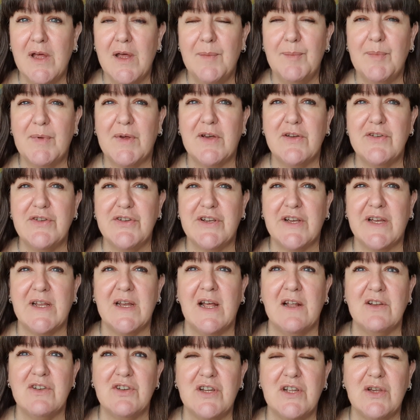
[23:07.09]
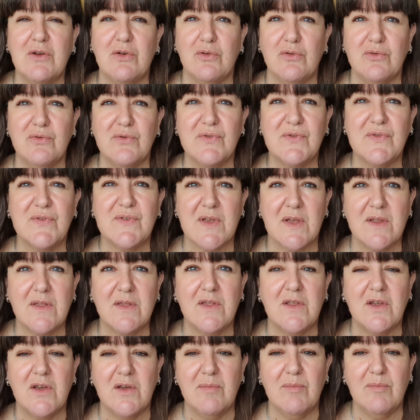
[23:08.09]
because you can actually cause
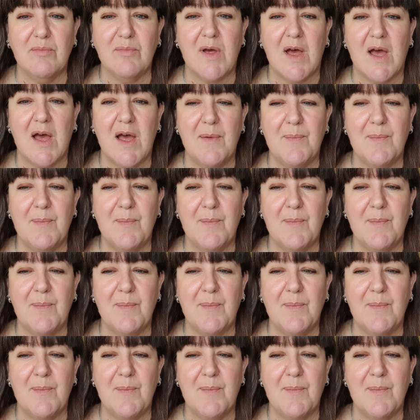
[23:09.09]
them